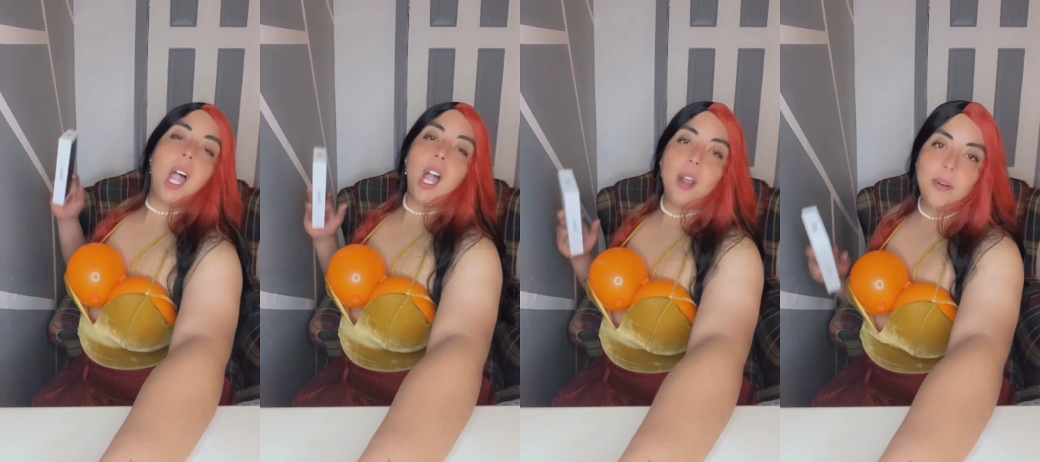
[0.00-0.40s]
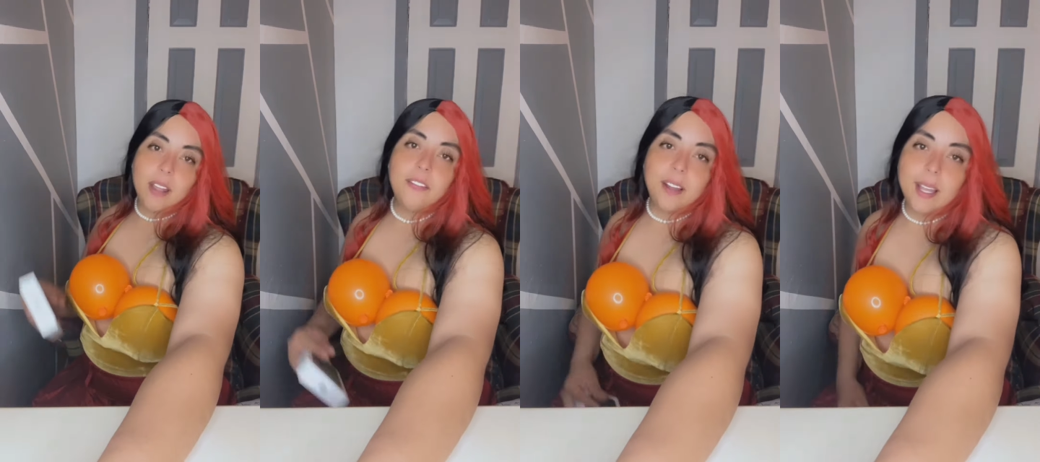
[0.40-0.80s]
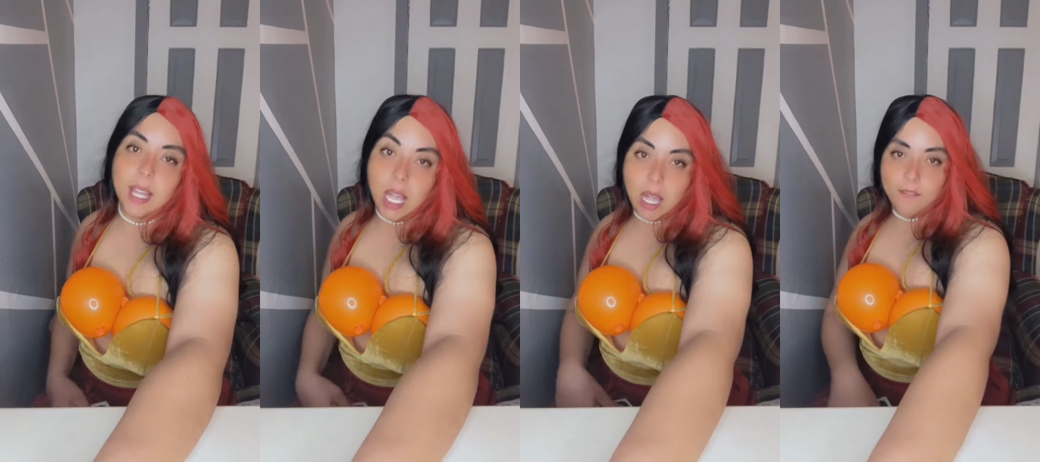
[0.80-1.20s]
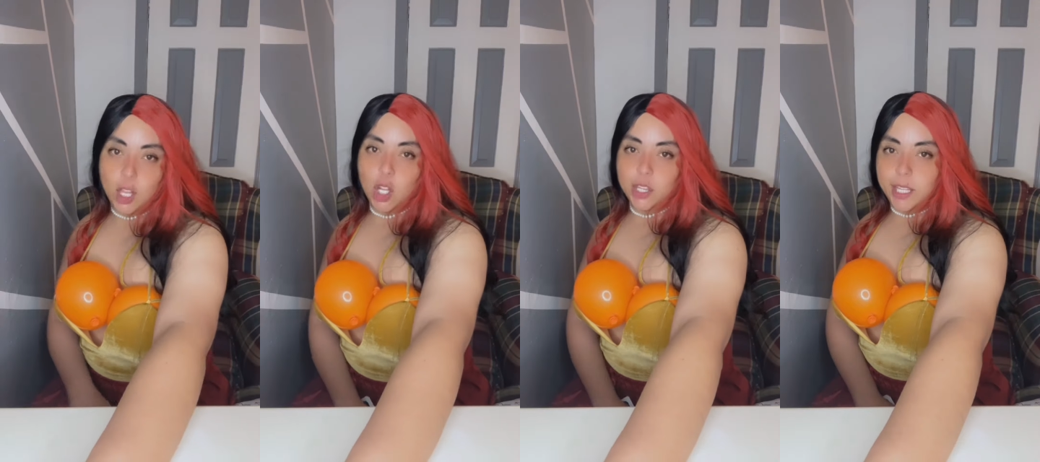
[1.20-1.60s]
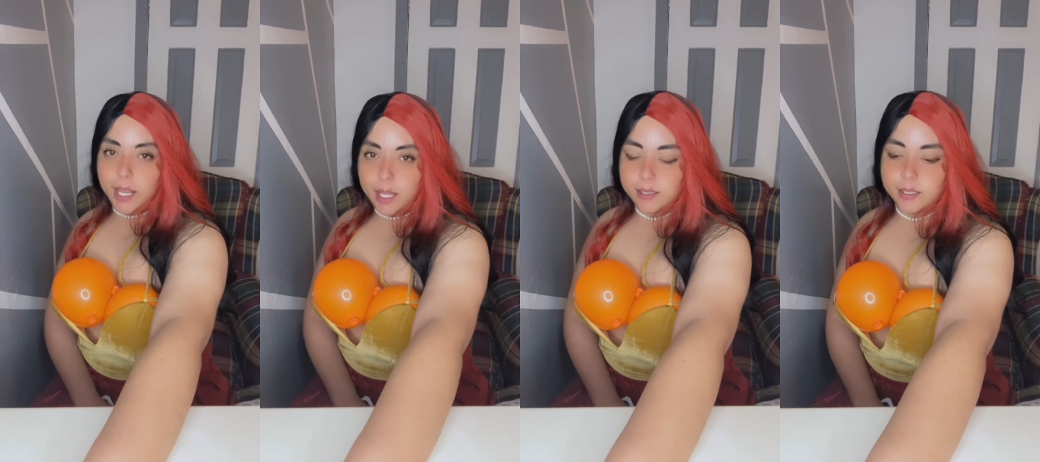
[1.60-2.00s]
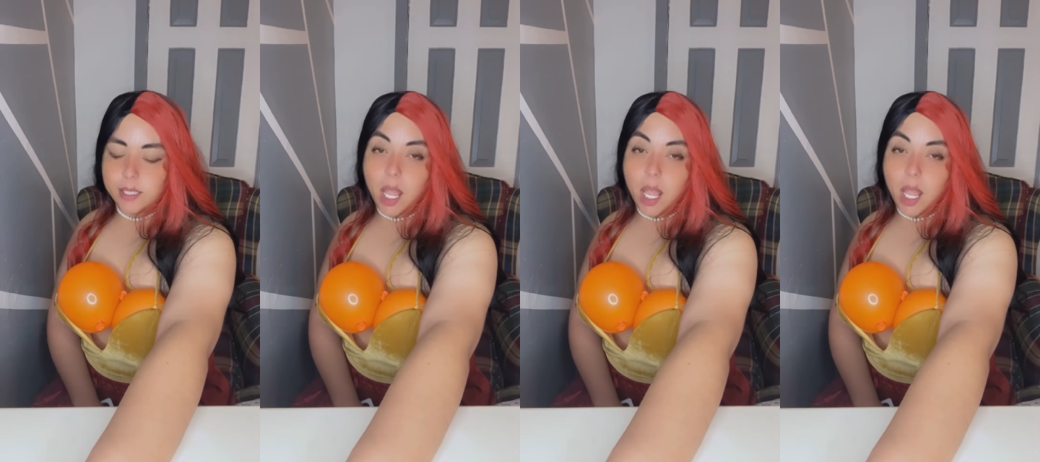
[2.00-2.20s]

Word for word: All right, fine. I'll have long nails.